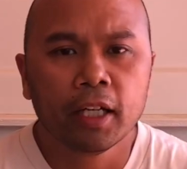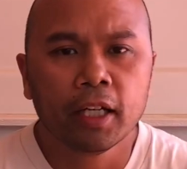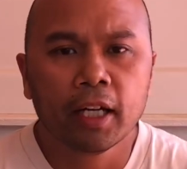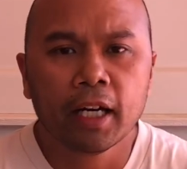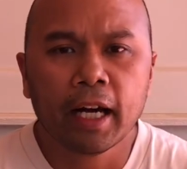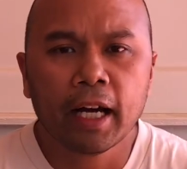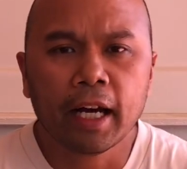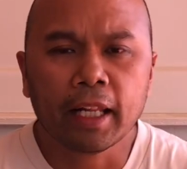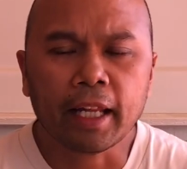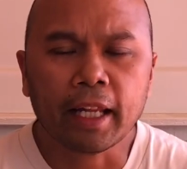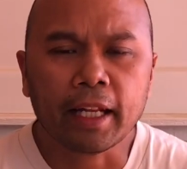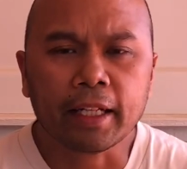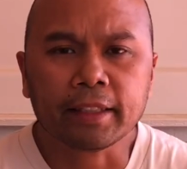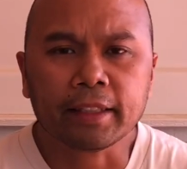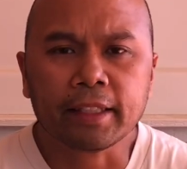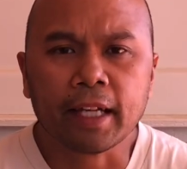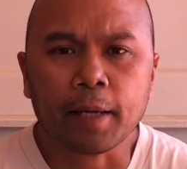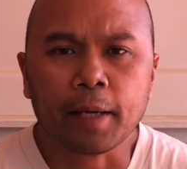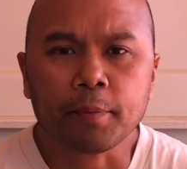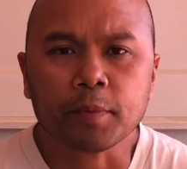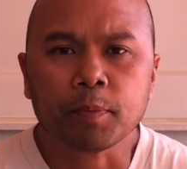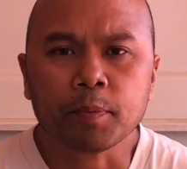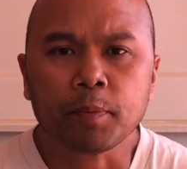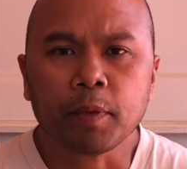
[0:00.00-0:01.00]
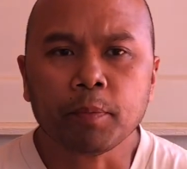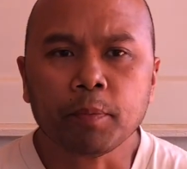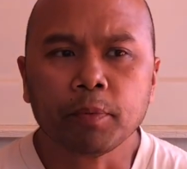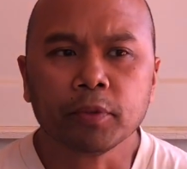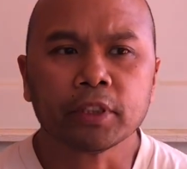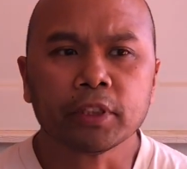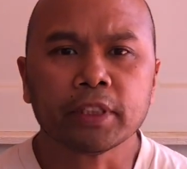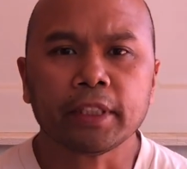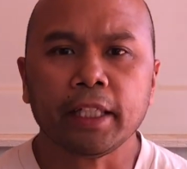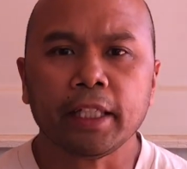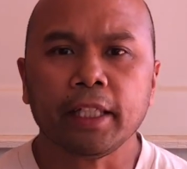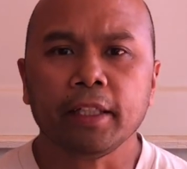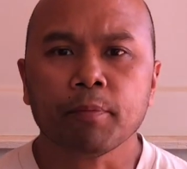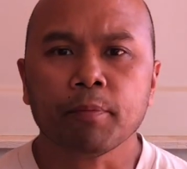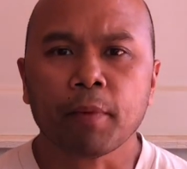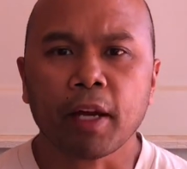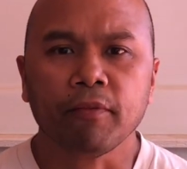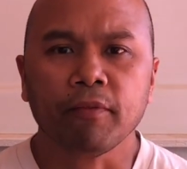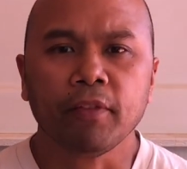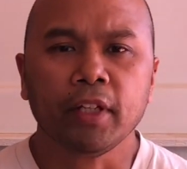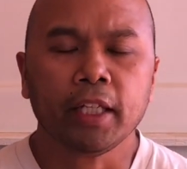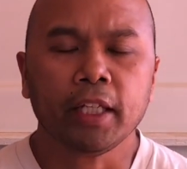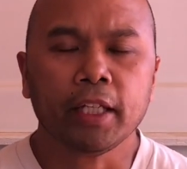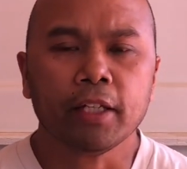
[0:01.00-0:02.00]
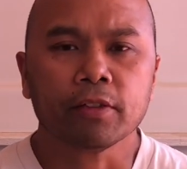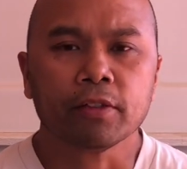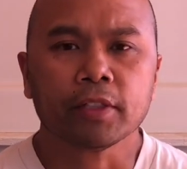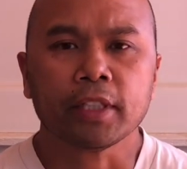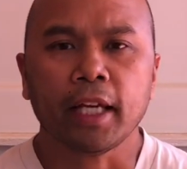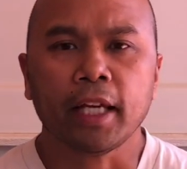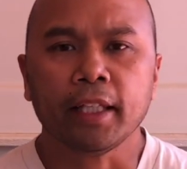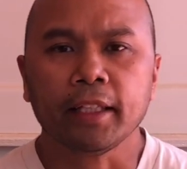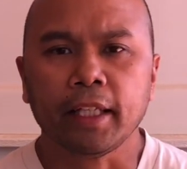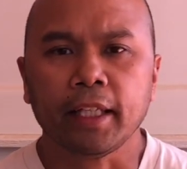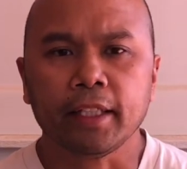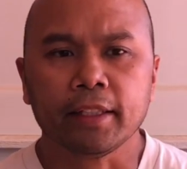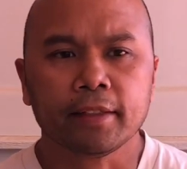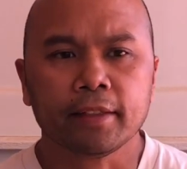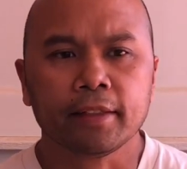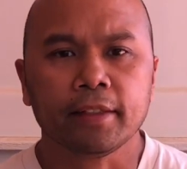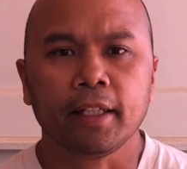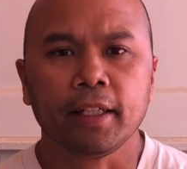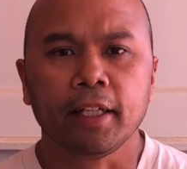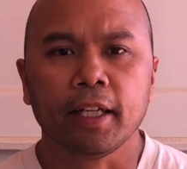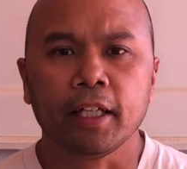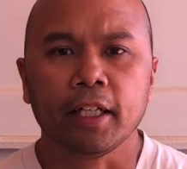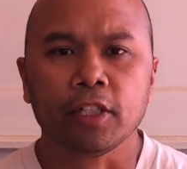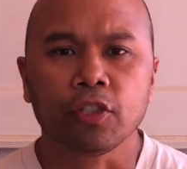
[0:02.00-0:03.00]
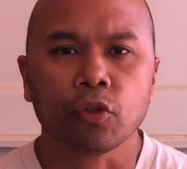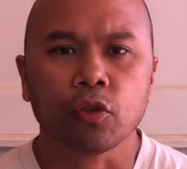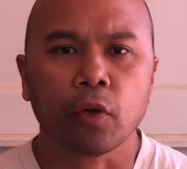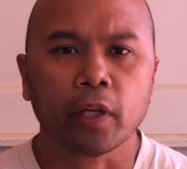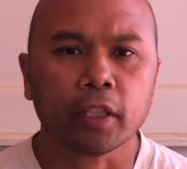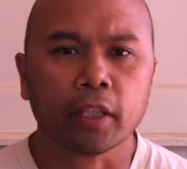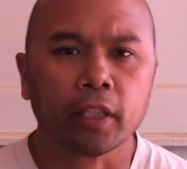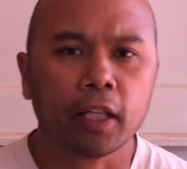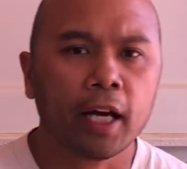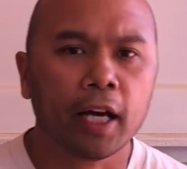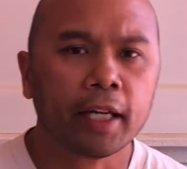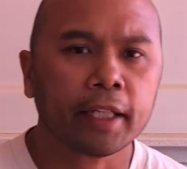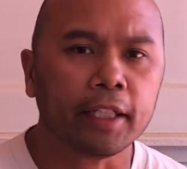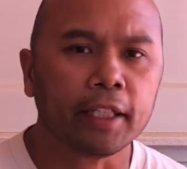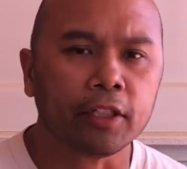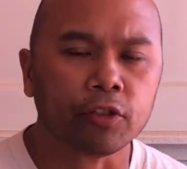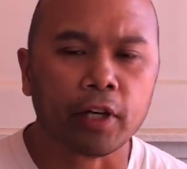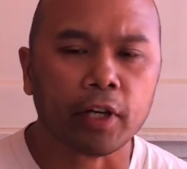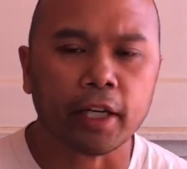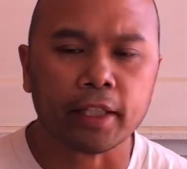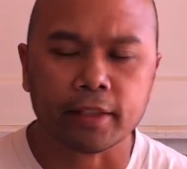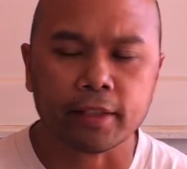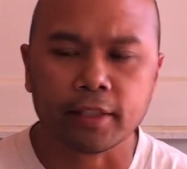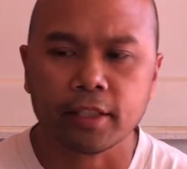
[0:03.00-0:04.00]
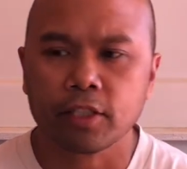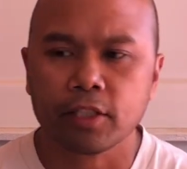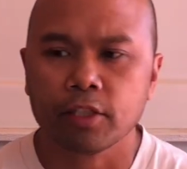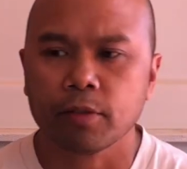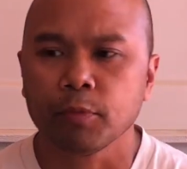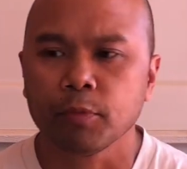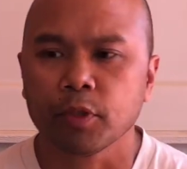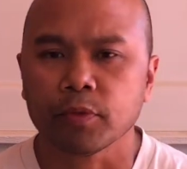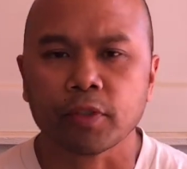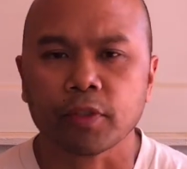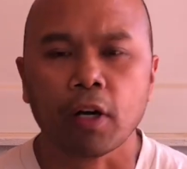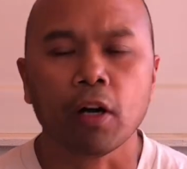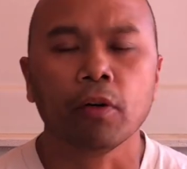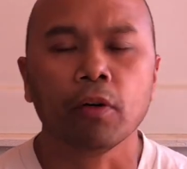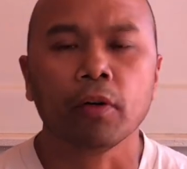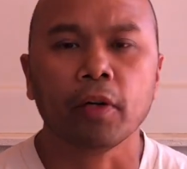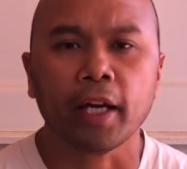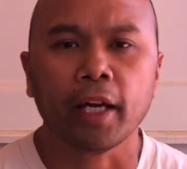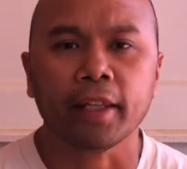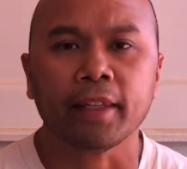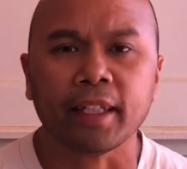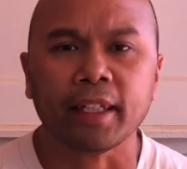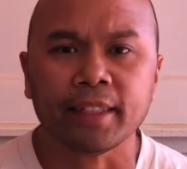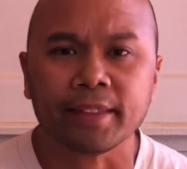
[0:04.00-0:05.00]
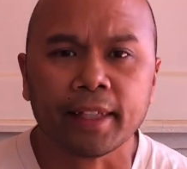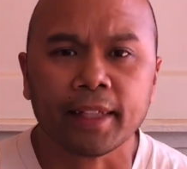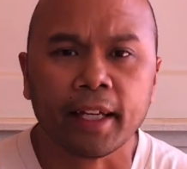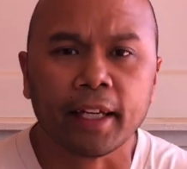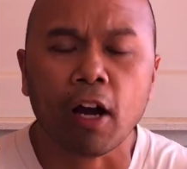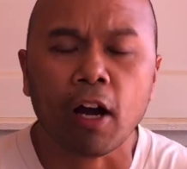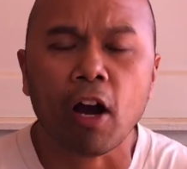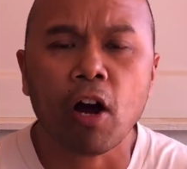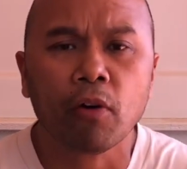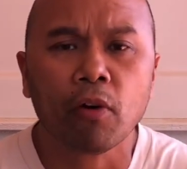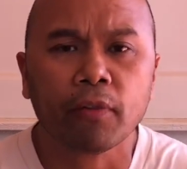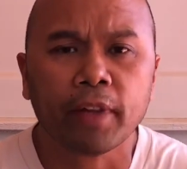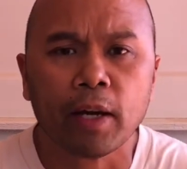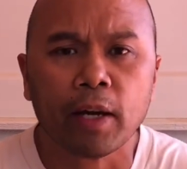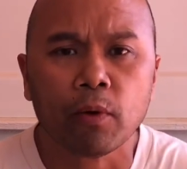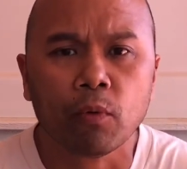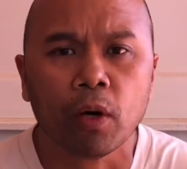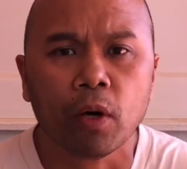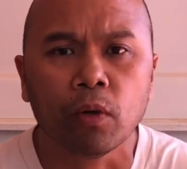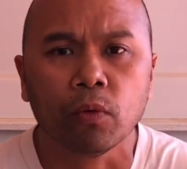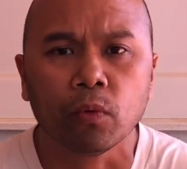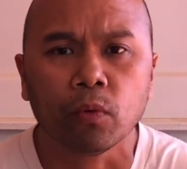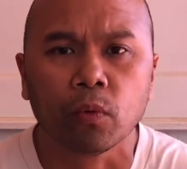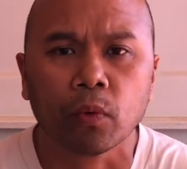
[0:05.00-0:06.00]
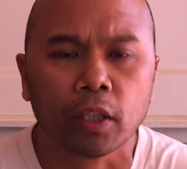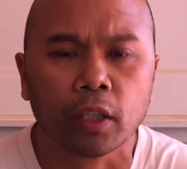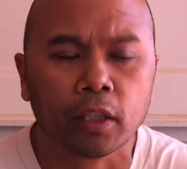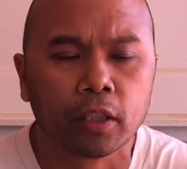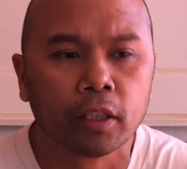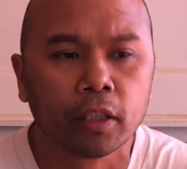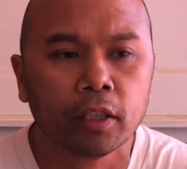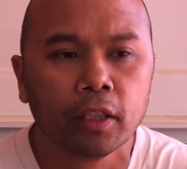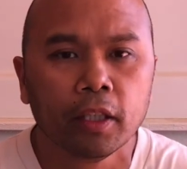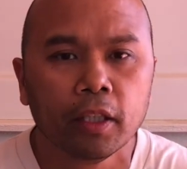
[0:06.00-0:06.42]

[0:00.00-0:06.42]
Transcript: A lot of times people see my videos and they see a joint locking transition moves, and they say, oh, that won't work.